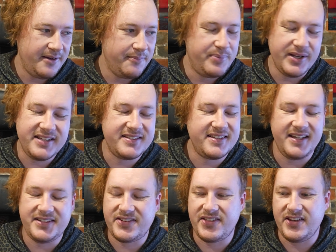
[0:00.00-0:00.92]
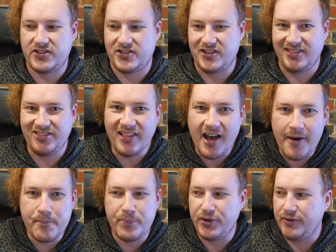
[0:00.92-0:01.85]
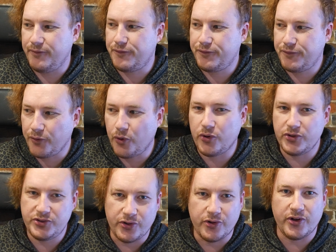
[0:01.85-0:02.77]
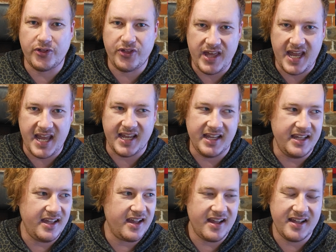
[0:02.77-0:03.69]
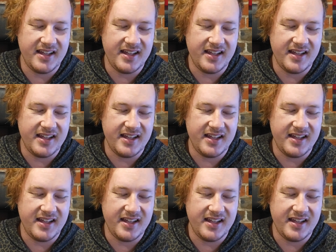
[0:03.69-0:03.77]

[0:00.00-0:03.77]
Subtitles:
But it's this lumping 4-door thing.